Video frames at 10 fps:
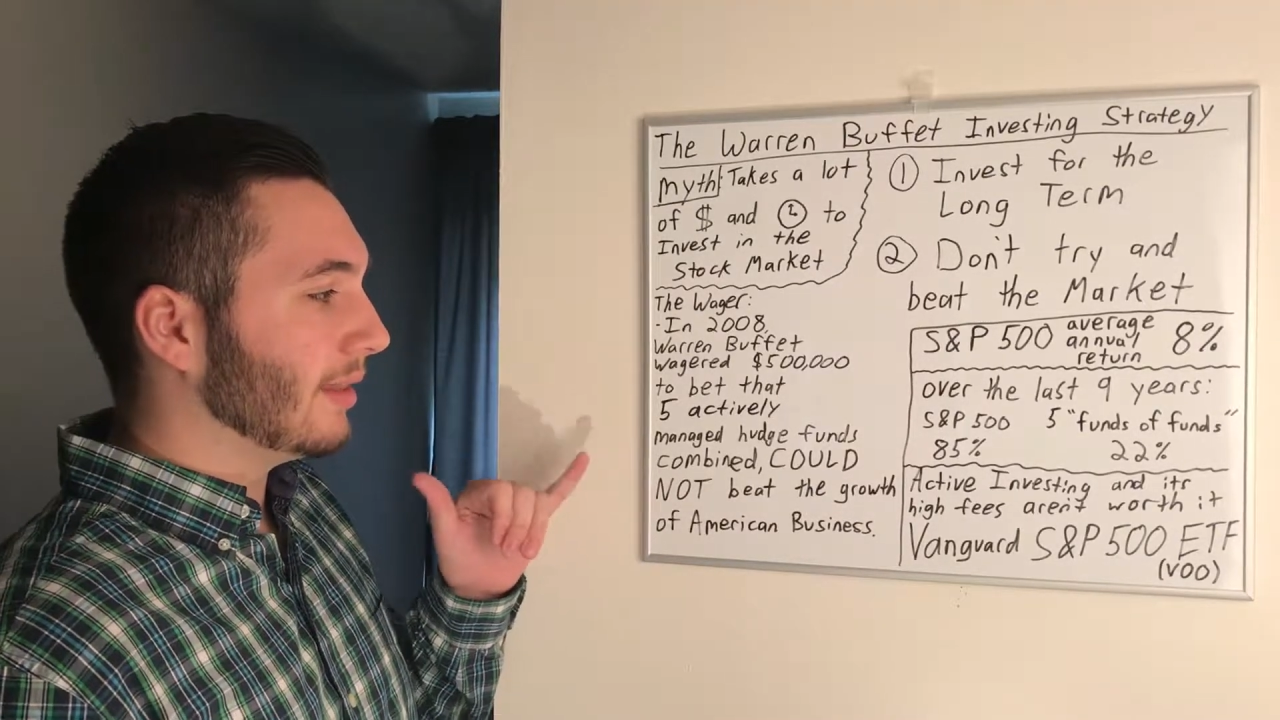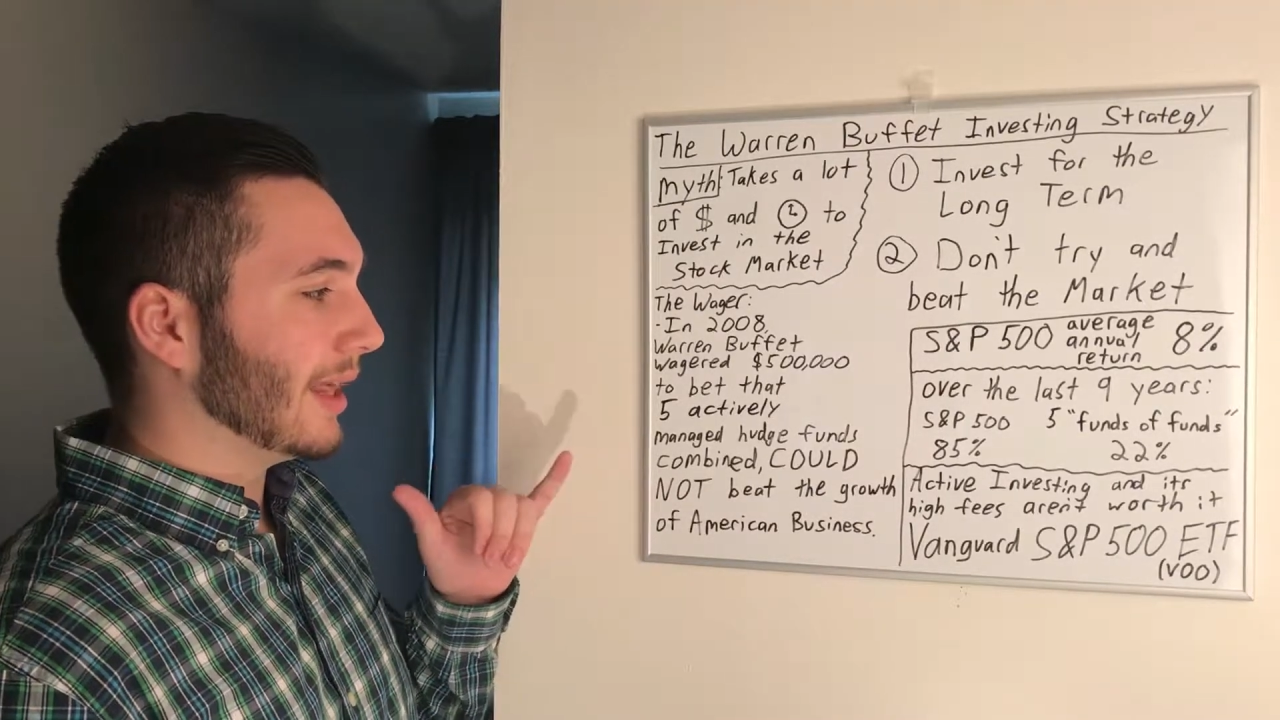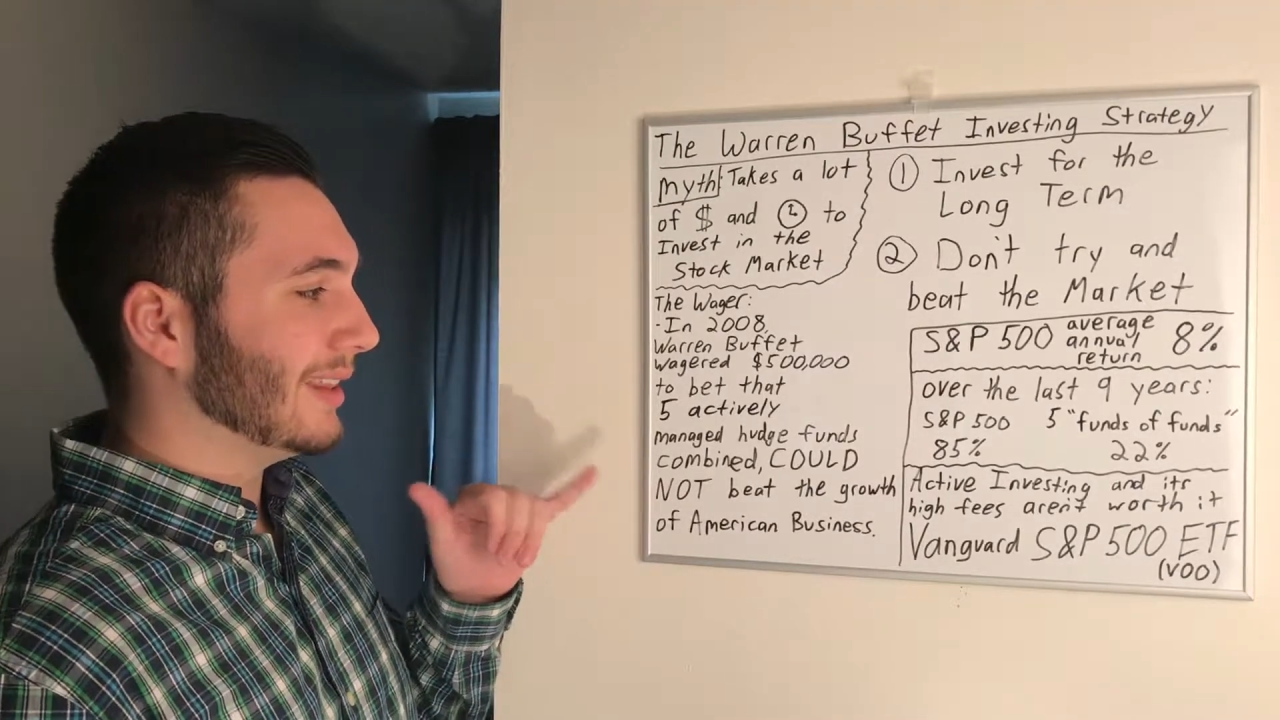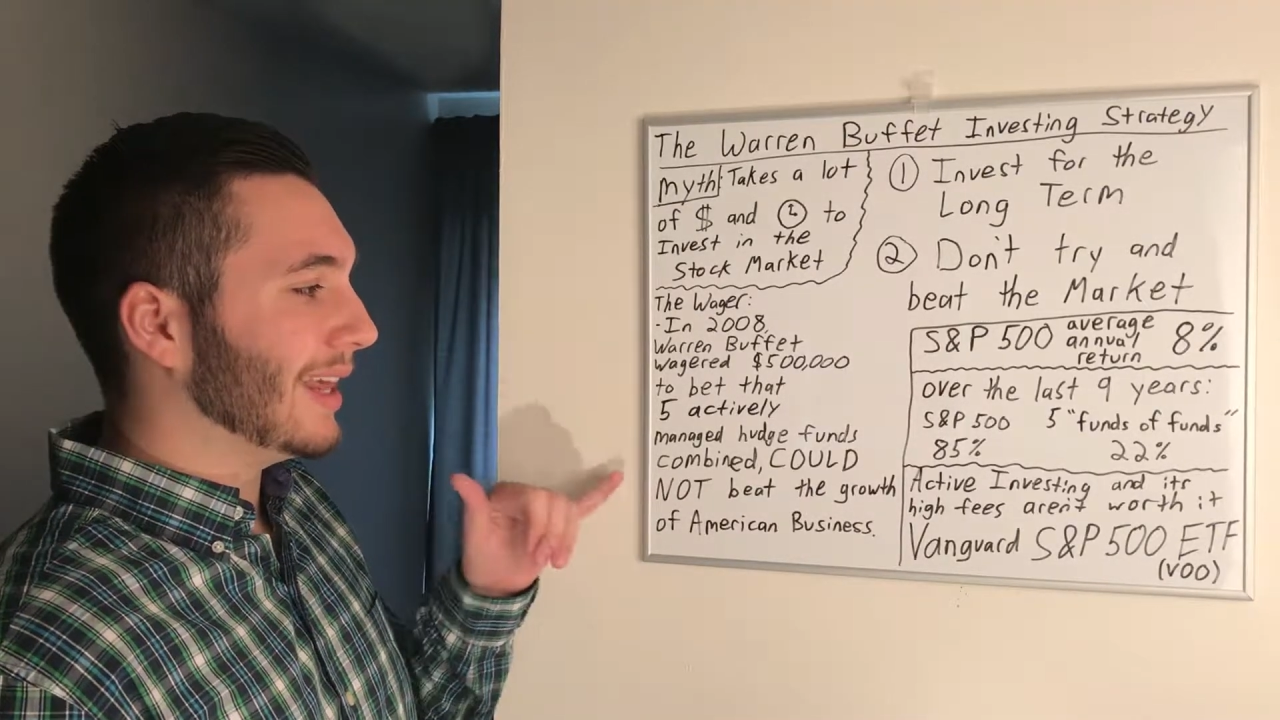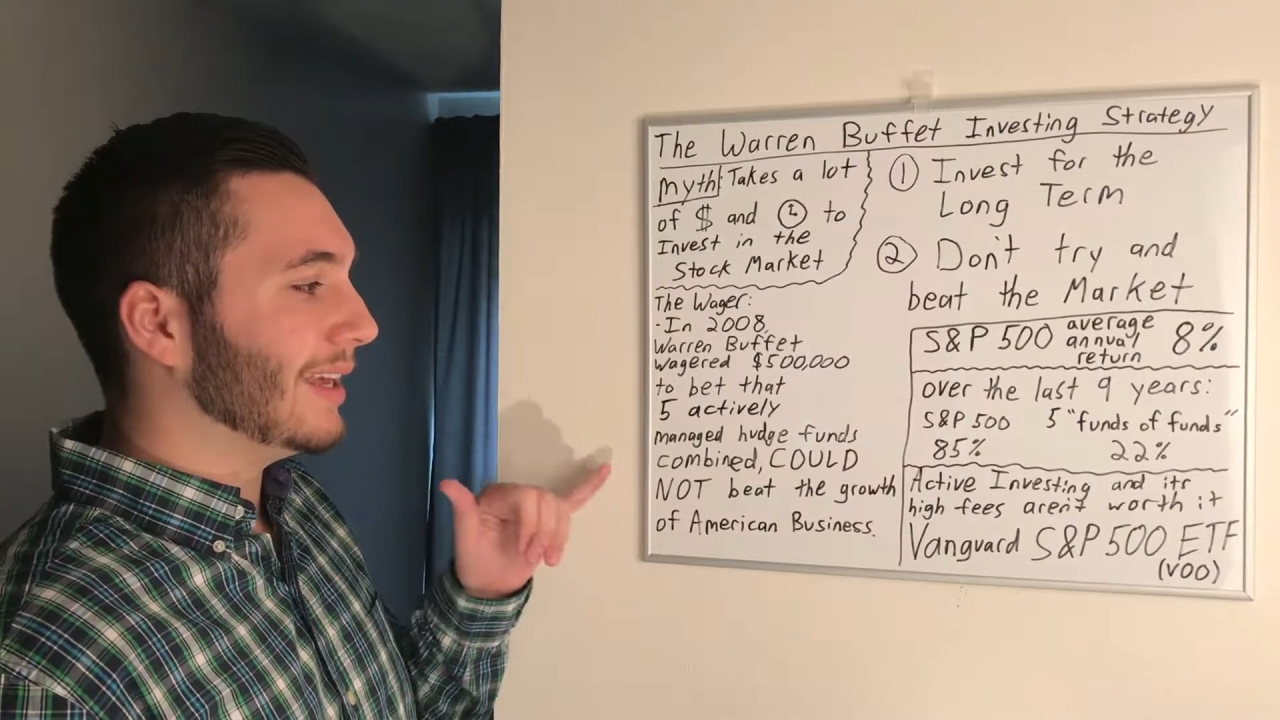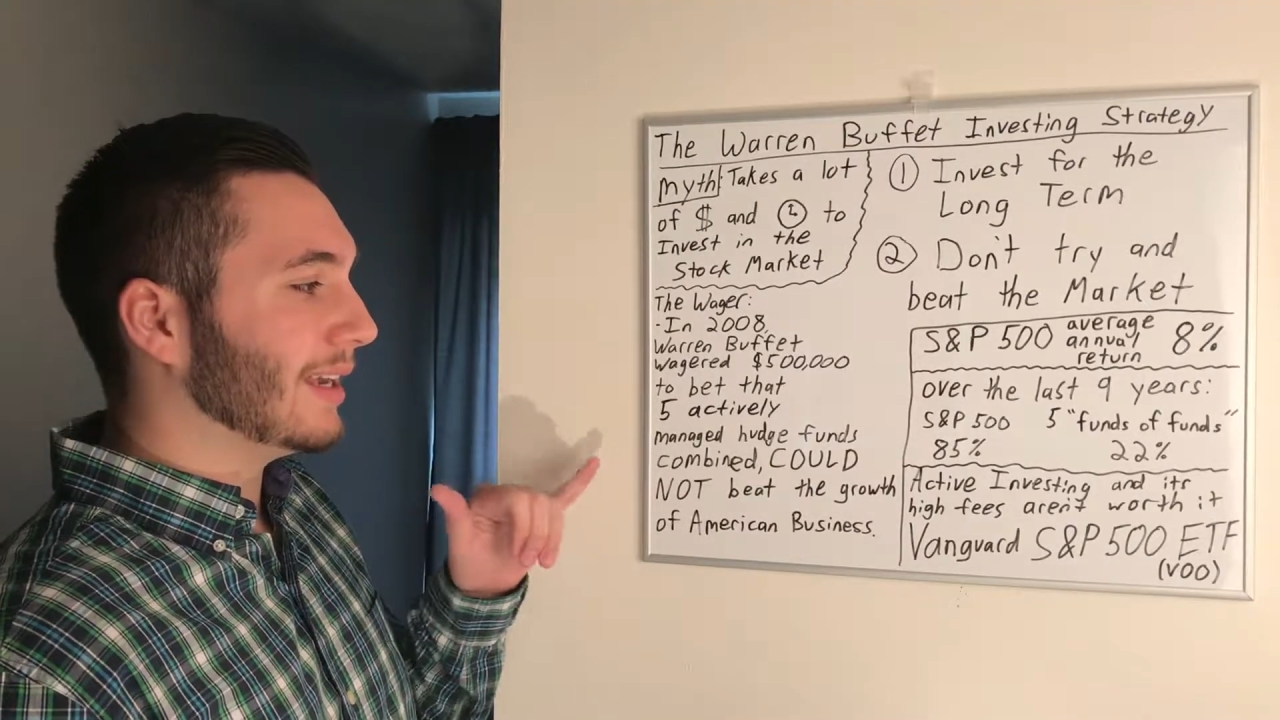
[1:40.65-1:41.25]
that they